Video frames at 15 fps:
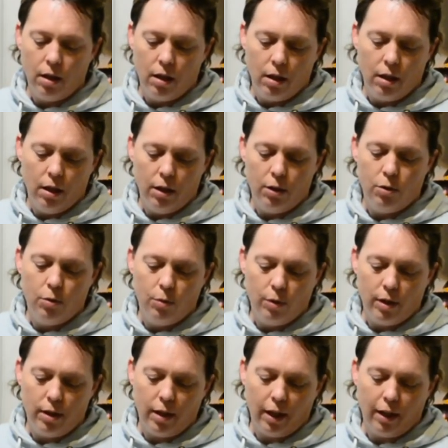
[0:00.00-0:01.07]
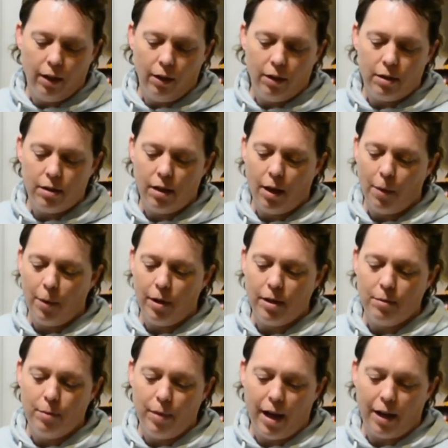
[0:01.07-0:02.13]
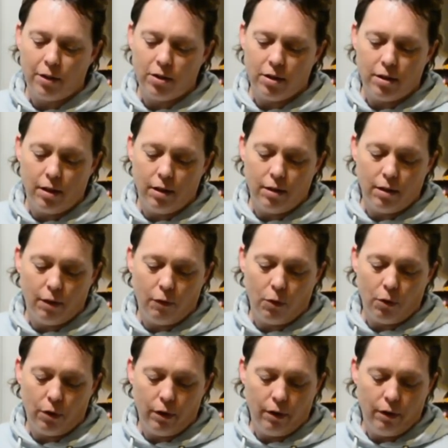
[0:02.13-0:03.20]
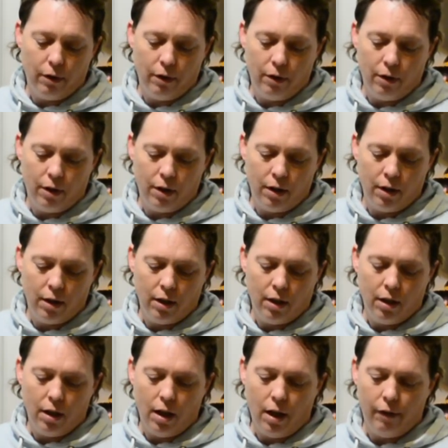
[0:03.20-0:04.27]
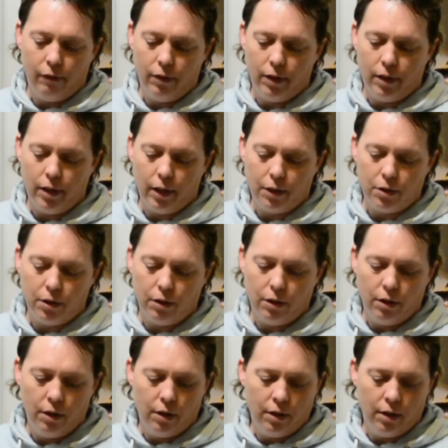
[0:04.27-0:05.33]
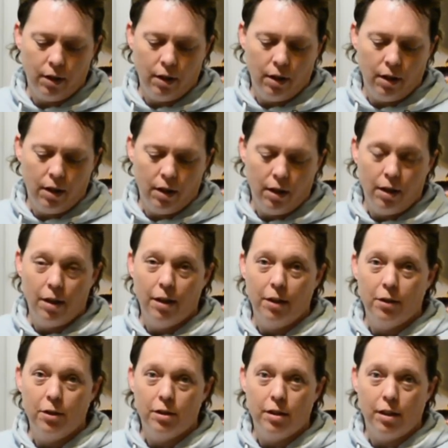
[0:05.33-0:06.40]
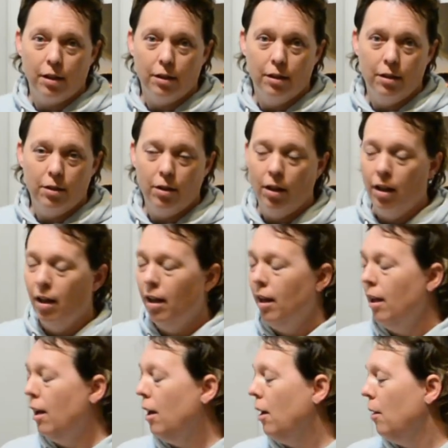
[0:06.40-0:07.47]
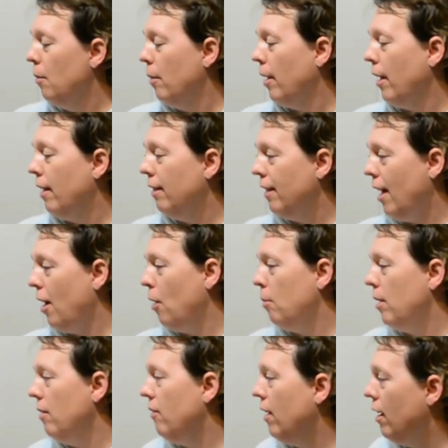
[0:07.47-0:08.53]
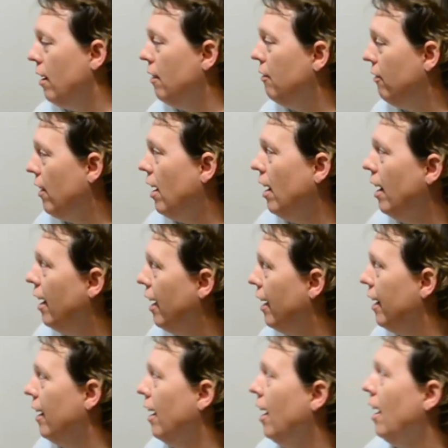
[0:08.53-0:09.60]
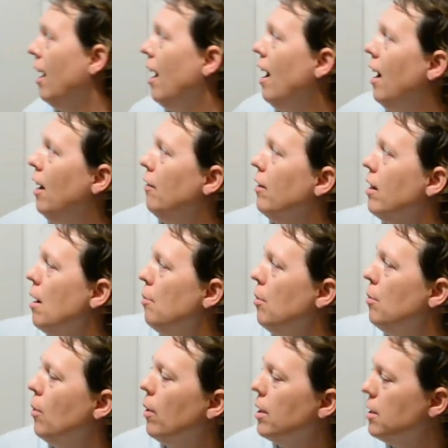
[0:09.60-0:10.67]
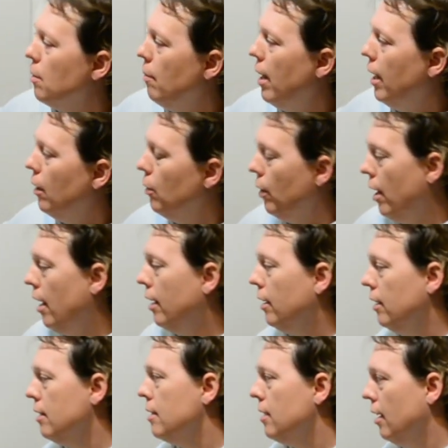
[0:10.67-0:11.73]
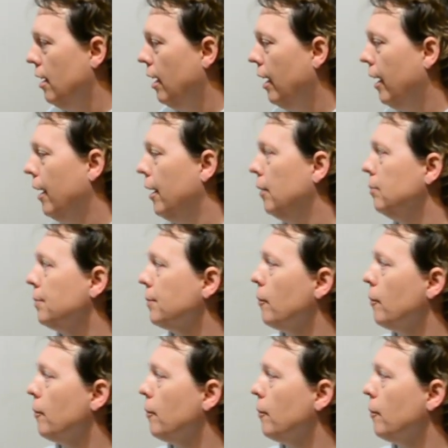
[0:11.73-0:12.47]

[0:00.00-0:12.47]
It's ridiculous how many packs of seeds I've ordered. I have an addiction to seeds, but that'll be very fun. I have a couple more tomato cuttings in here.